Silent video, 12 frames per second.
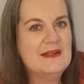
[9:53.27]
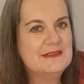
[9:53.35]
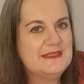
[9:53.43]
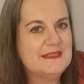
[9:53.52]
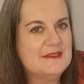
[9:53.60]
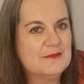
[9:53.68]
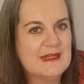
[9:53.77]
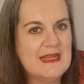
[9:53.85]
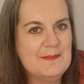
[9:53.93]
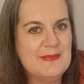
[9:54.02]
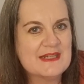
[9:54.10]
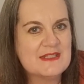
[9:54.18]
does this
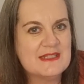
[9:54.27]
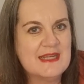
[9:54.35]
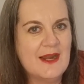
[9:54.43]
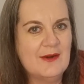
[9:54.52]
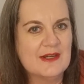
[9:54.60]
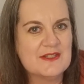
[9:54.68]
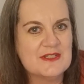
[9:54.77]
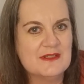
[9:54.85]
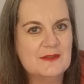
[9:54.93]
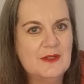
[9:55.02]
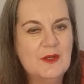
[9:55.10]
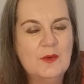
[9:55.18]
relate back to character?
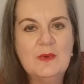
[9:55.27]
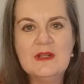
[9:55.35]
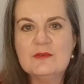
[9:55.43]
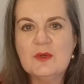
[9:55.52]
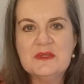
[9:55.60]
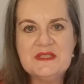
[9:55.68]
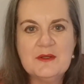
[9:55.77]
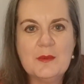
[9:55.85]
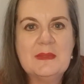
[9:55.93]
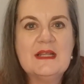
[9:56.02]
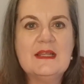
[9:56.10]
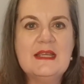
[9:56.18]
Well, of course, there are
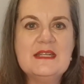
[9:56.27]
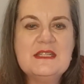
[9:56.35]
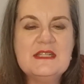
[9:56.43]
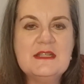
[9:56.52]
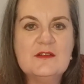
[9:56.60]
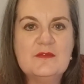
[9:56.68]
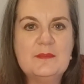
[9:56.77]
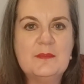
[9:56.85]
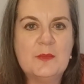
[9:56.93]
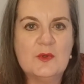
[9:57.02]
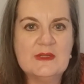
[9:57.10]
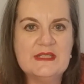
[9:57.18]
plenty of
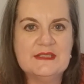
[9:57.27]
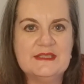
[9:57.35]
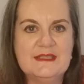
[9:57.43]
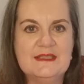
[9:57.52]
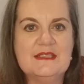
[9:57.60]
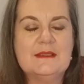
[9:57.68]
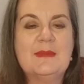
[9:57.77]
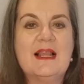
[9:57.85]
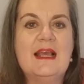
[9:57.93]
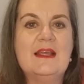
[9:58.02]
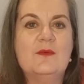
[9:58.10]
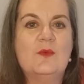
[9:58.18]
points in this
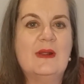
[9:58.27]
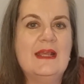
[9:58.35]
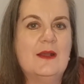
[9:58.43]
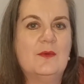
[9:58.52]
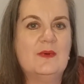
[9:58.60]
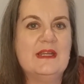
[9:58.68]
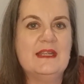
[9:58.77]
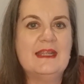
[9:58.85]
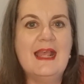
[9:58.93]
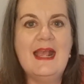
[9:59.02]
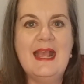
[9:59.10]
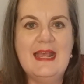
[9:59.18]
play where we
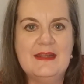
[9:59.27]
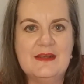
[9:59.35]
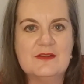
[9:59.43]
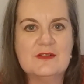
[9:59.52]
can